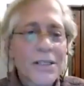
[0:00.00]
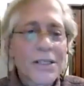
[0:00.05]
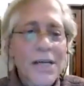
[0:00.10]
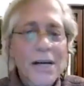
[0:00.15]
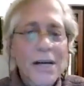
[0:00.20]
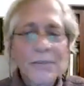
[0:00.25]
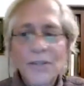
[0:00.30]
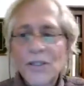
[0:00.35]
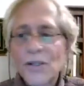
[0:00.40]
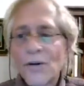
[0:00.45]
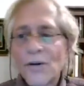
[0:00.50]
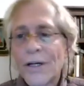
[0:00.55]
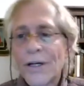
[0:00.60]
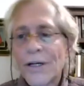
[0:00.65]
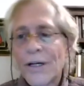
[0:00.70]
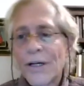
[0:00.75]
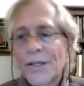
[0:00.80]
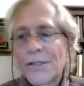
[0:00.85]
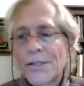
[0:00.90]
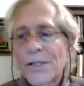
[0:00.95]
the time to
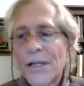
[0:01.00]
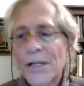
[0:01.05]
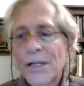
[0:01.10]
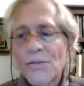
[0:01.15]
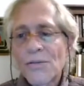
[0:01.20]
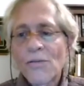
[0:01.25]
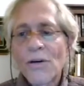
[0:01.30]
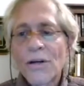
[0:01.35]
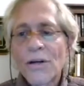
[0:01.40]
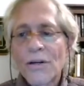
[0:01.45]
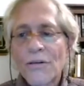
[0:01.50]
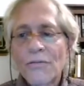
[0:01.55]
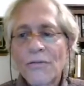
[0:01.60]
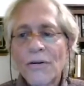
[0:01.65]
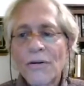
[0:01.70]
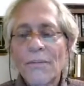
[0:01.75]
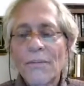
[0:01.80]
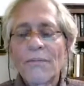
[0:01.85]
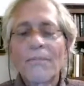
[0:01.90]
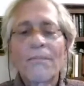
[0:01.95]
join us. That's
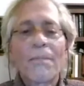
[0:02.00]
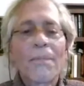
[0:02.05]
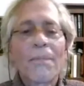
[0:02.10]
wonderful.